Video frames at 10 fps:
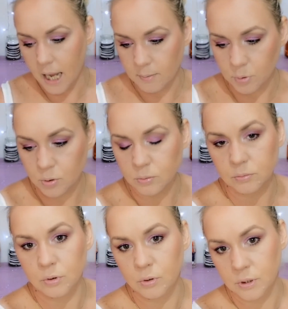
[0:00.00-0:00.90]
I'm
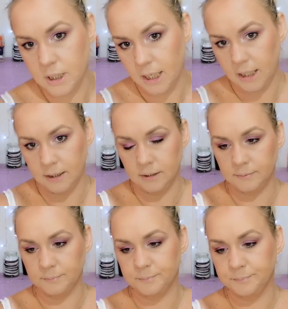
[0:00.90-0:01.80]
Cool Nude
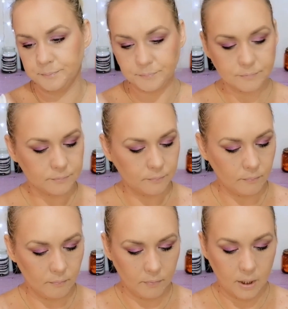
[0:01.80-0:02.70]
in,
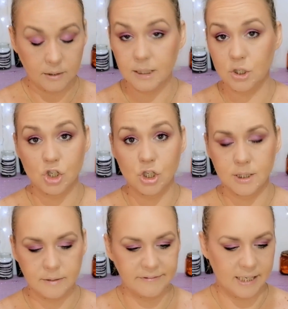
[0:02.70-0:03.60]
these are
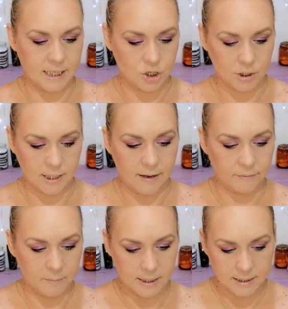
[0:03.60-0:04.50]
just foundations I
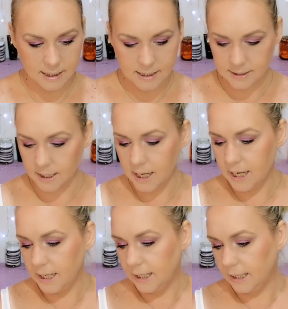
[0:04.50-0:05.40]
have on my desk,
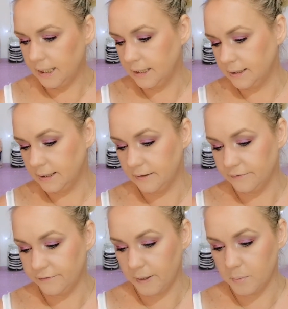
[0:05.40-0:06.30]
in the
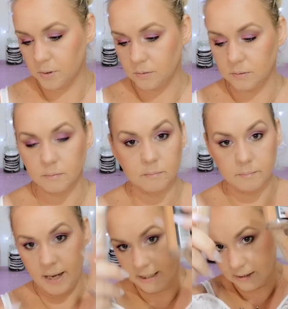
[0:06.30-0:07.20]
Febble
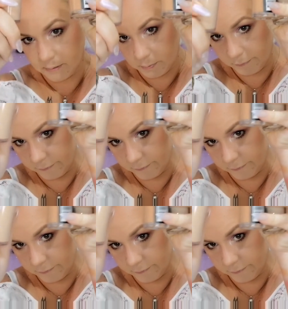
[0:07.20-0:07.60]
Matte